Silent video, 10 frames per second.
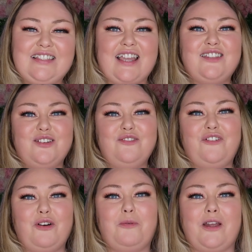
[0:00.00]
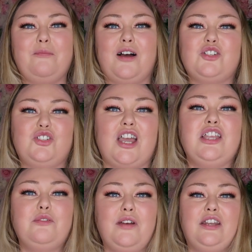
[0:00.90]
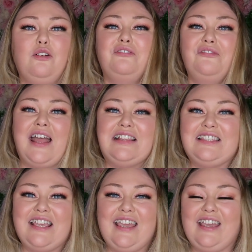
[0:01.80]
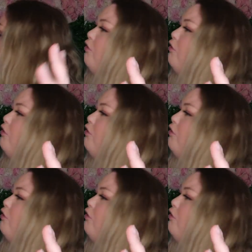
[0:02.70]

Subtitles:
They do feel pretty much genuine, authentic.